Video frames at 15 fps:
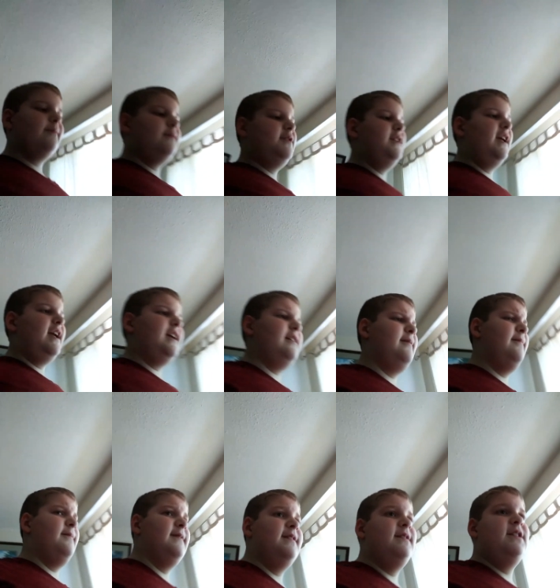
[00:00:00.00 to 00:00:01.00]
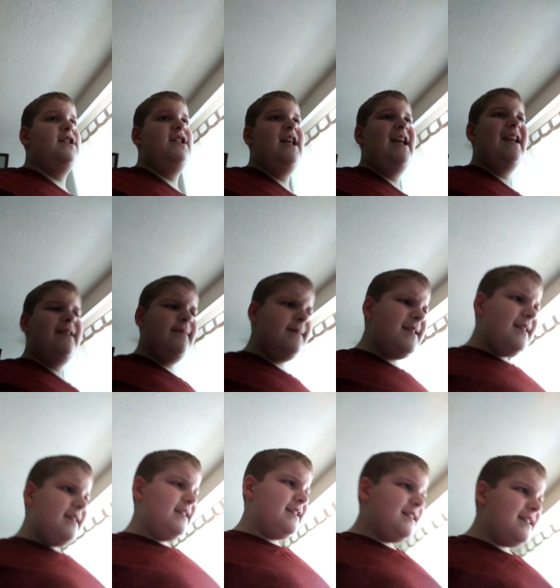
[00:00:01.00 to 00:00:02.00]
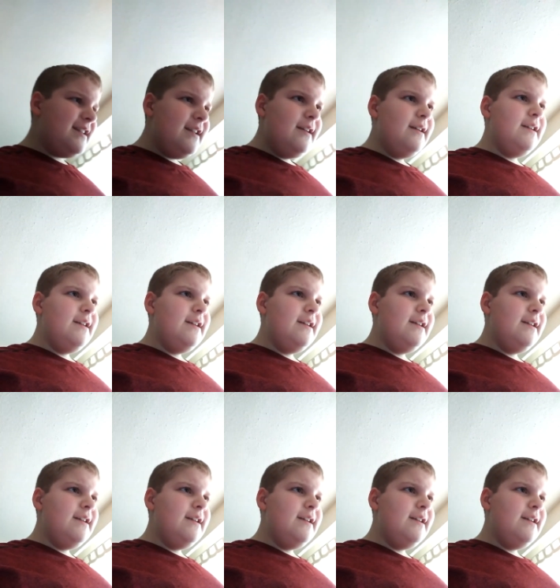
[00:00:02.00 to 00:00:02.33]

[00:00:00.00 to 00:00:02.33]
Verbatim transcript: James James